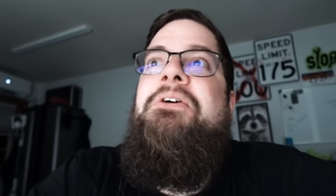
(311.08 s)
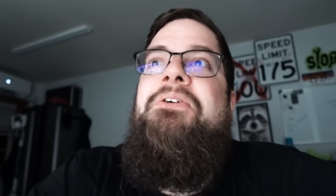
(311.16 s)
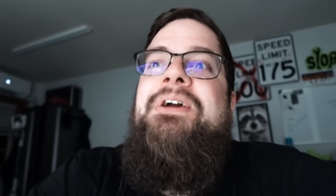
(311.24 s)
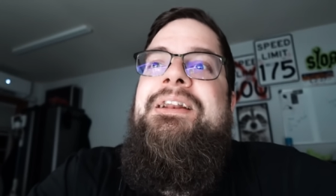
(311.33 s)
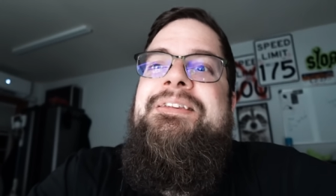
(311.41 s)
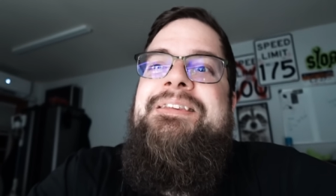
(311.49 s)

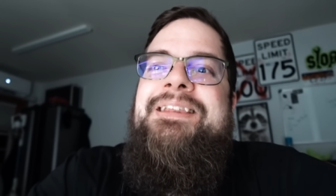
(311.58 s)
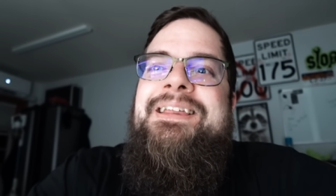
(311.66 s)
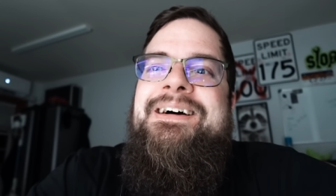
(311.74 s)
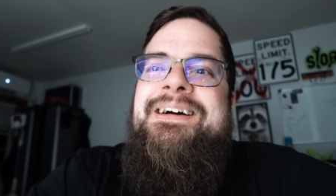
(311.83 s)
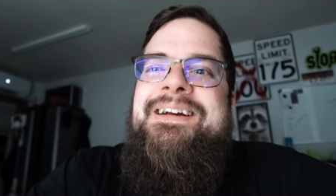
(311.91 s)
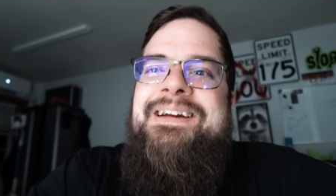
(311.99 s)
greatest
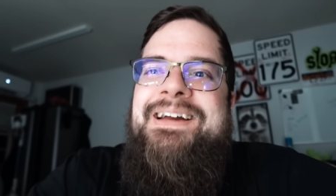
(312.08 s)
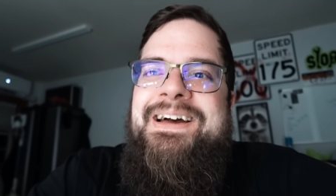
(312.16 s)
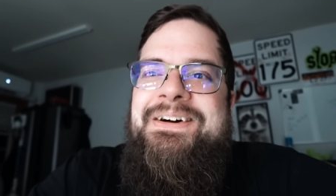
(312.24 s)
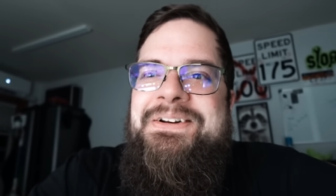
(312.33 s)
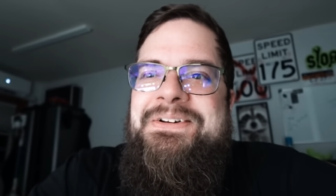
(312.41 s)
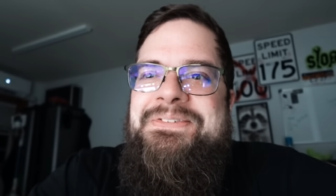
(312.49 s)
luck
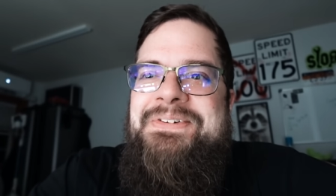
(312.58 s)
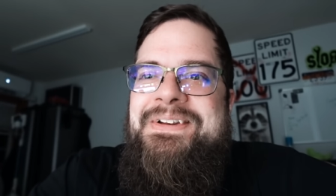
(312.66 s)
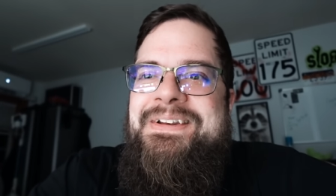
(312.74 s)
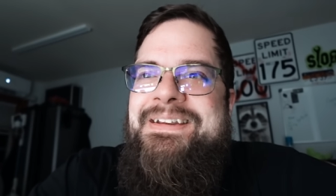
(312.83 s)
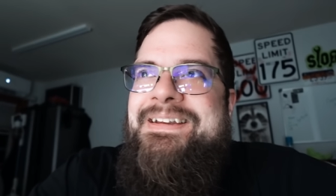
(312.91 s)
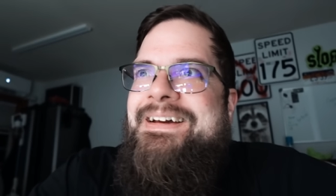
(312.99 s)
out of
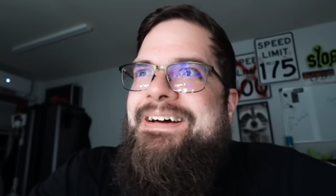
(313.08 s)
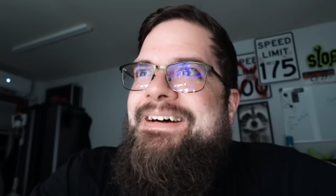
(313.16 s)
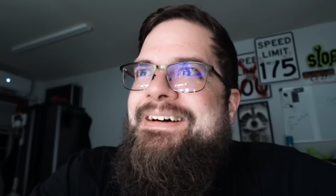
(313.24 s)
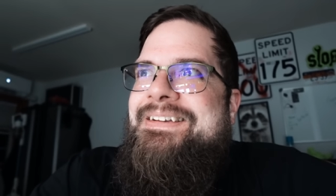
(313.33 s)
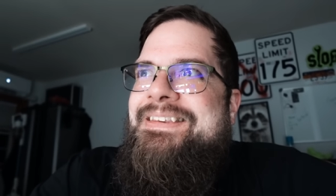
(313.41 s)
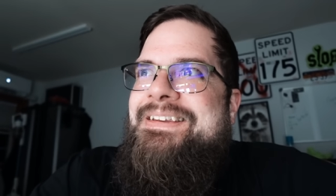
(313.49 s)
an,
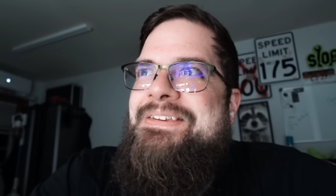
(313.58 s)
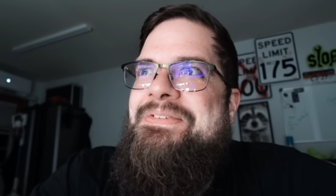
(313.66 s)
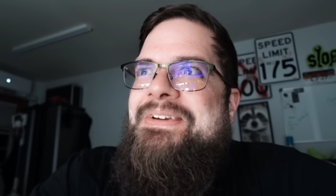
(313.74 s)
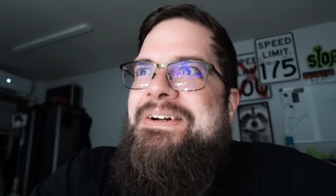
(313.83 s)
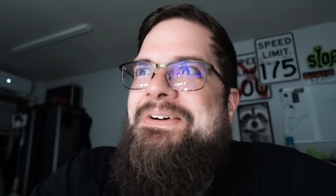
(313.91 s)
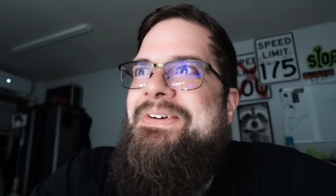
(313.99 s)
uh, this
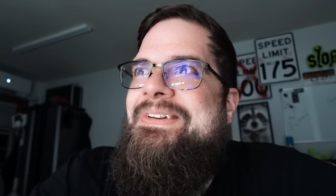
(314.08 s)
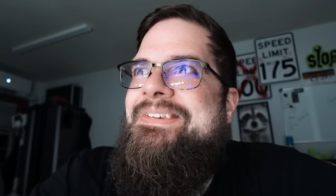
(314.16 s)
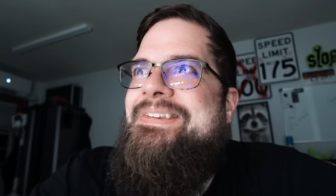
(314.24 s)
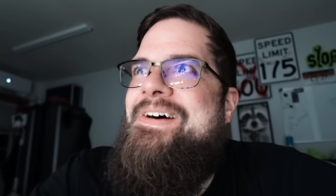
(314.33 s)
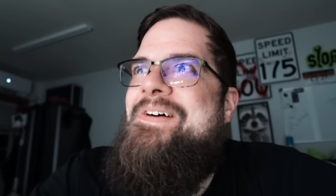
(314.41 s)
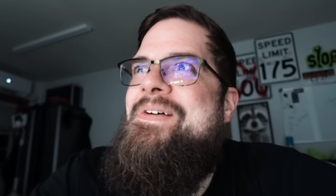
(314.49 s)
vehicle,
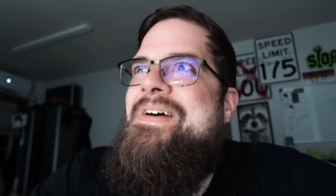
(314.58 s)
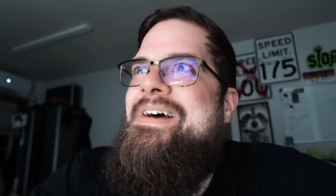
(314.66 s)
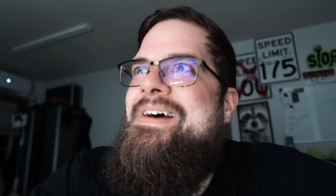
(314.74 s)
so